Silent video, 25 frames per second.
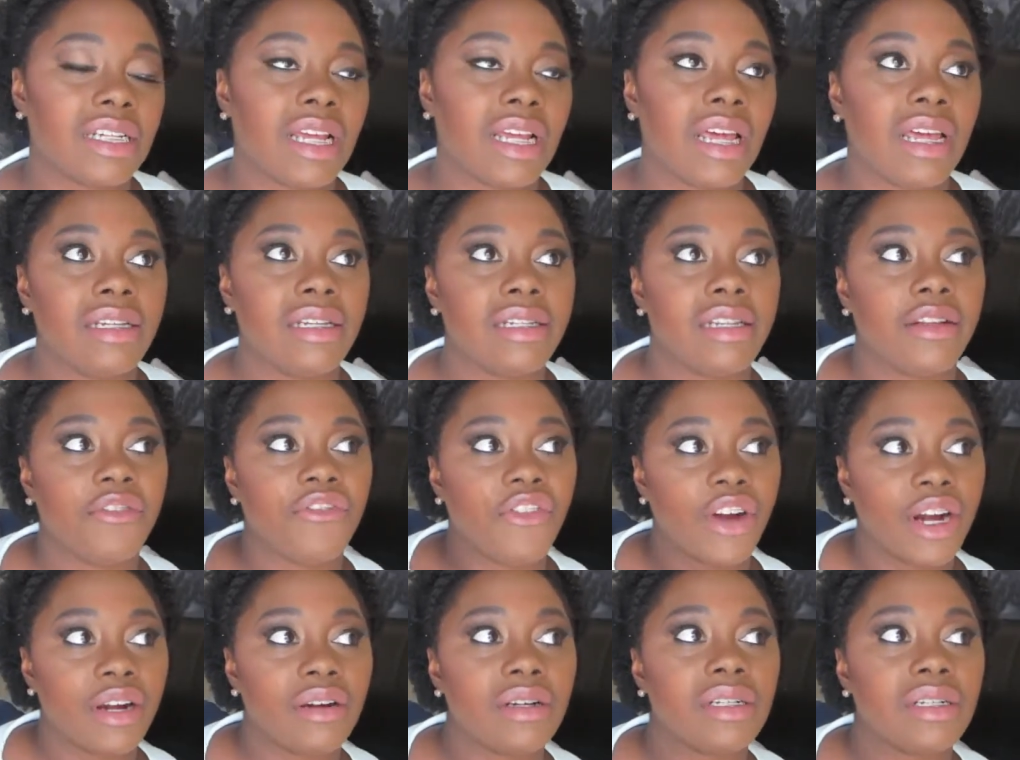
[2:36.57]
Because the
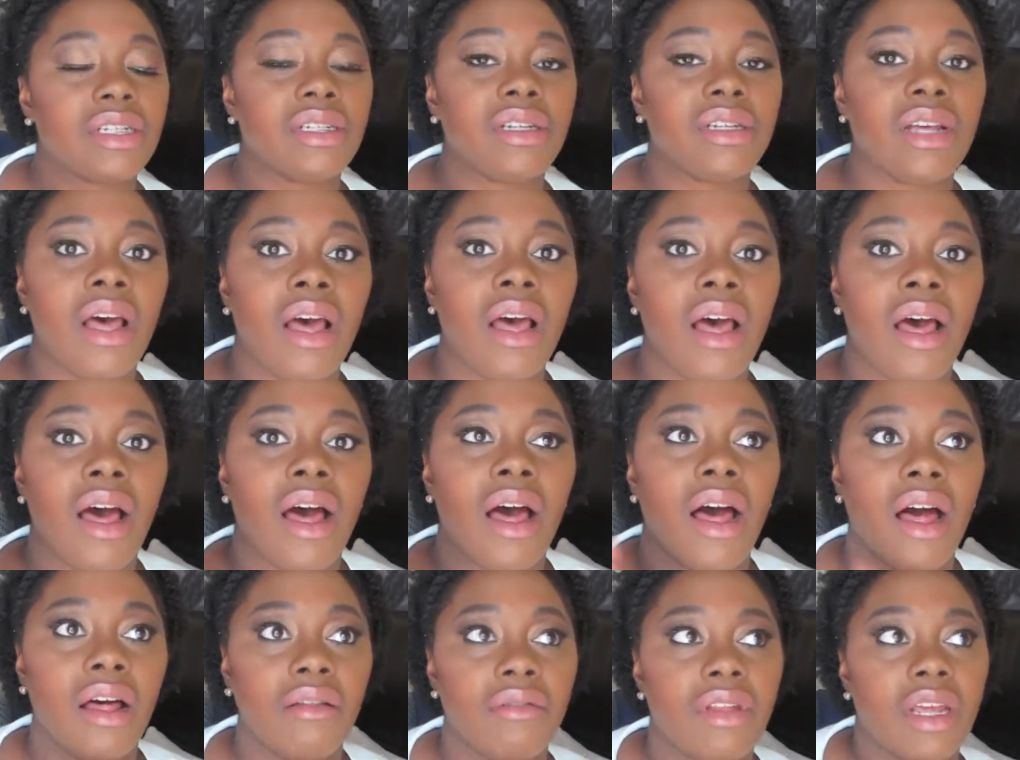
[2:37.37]
first
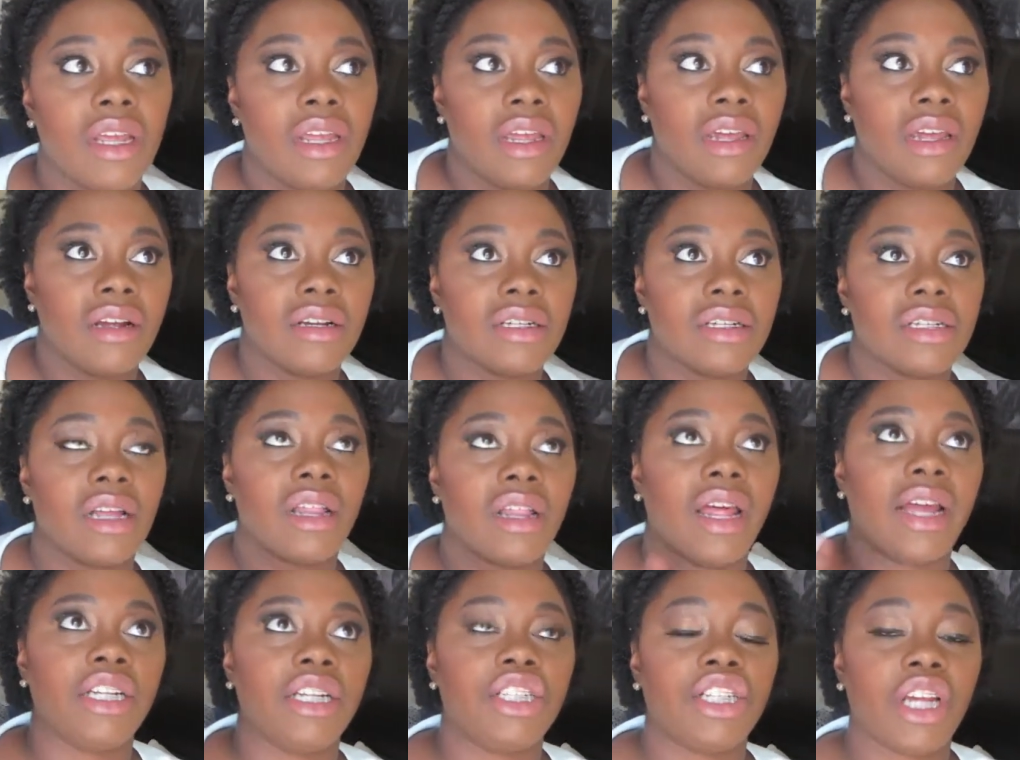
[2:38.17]
of the year, so
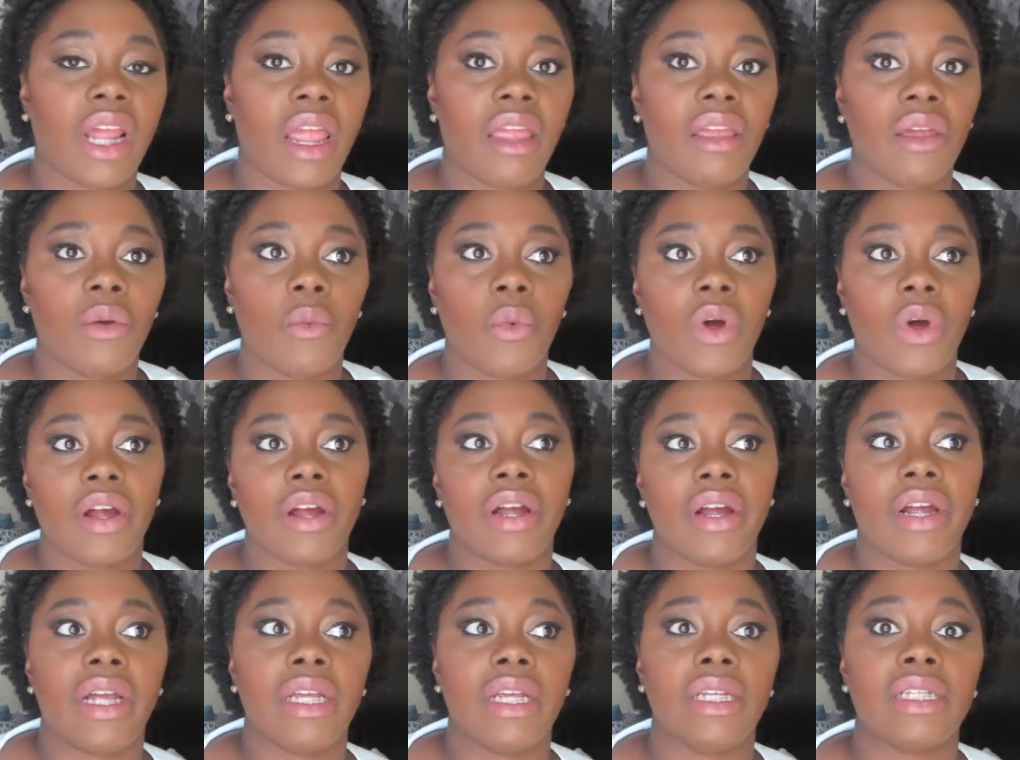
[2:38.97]
like
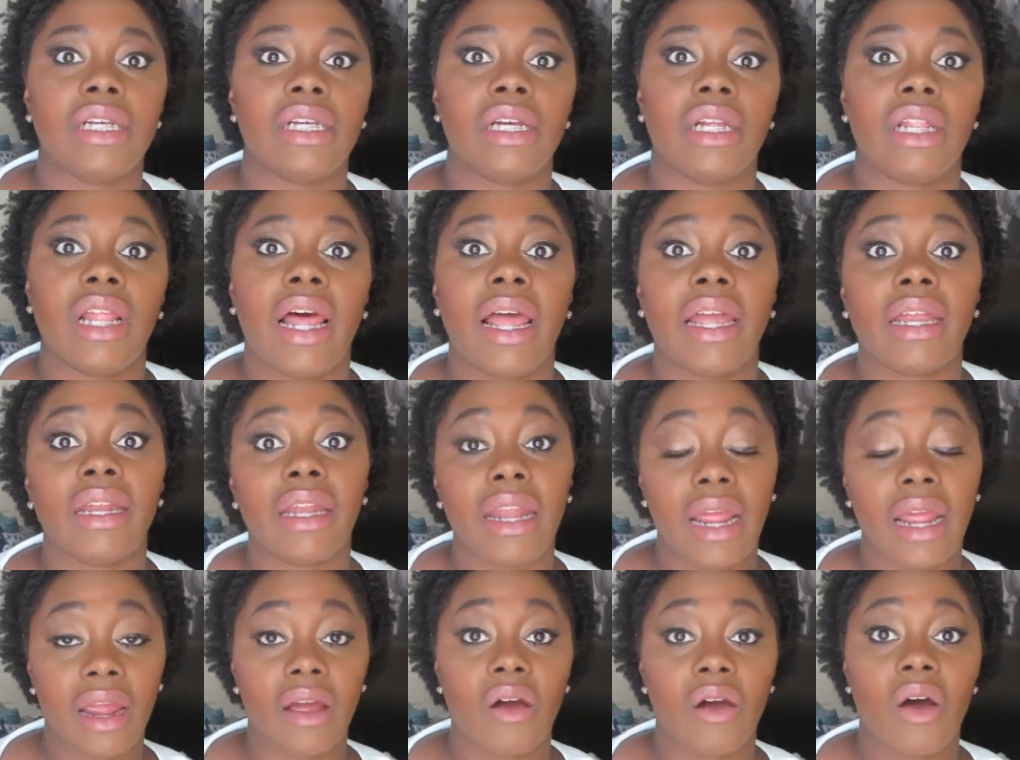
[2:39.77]
January to like
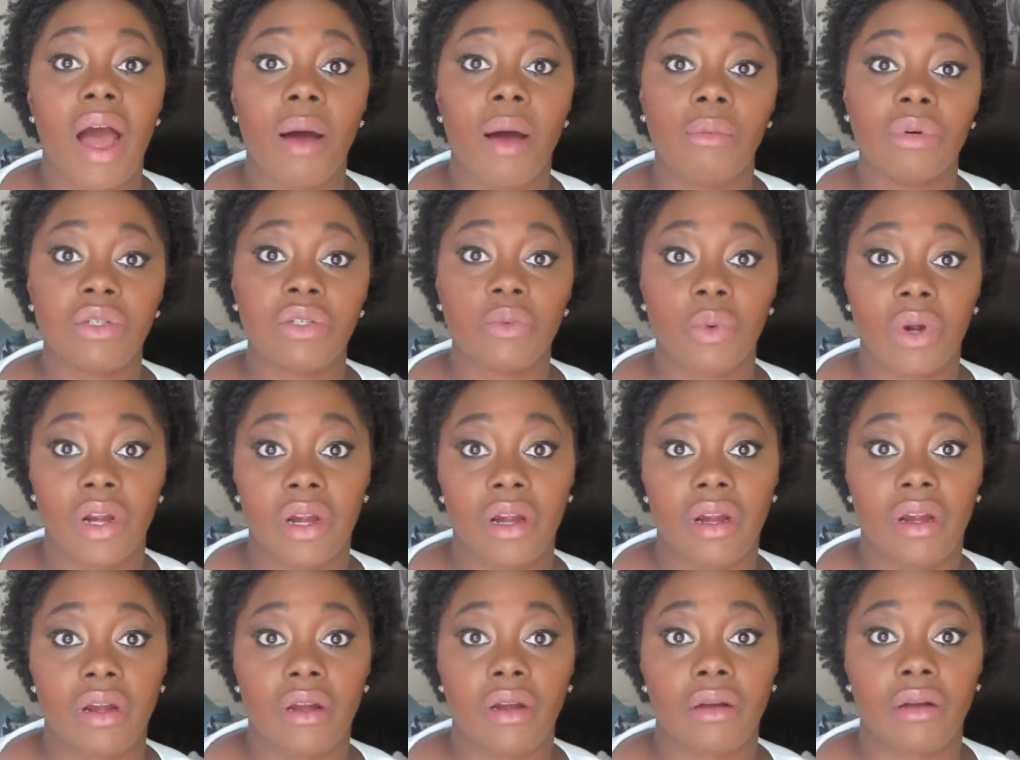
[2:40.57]
now, I was
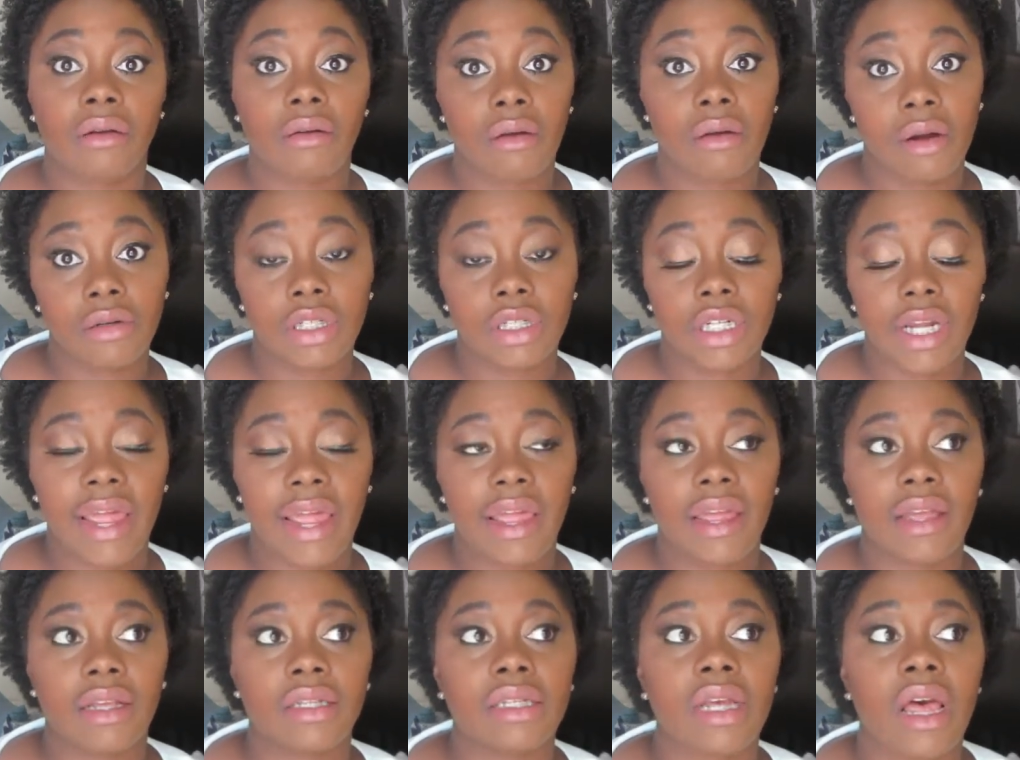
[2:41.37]
wearing
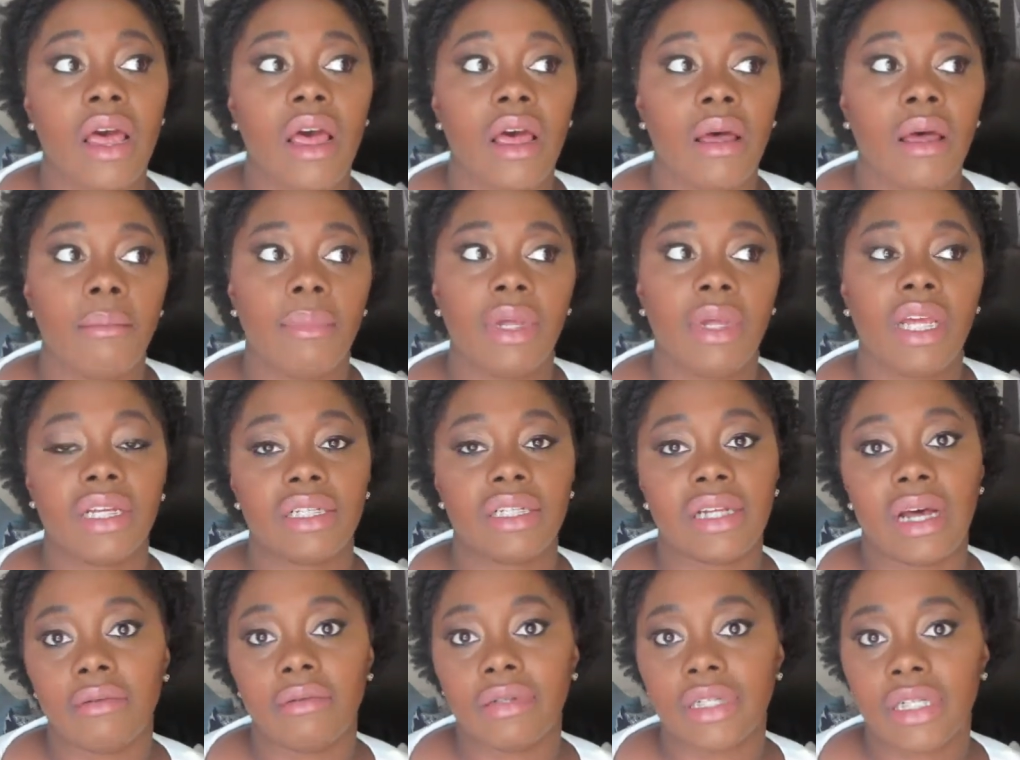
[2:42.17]
crochets
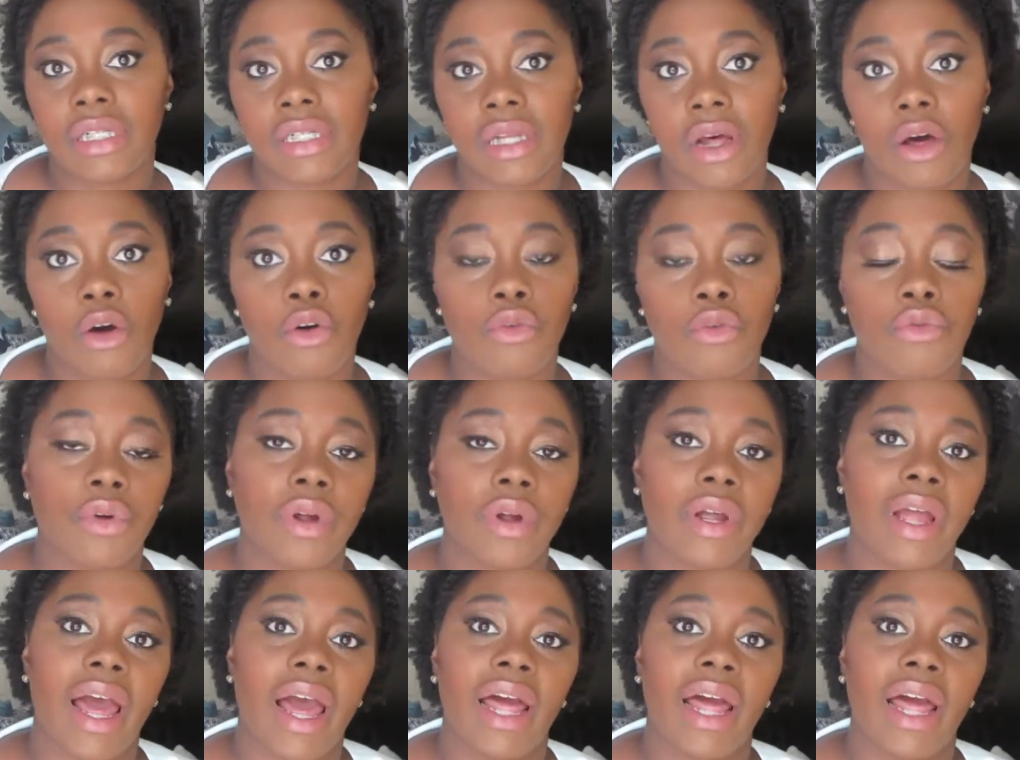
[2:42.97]
because I was just over it.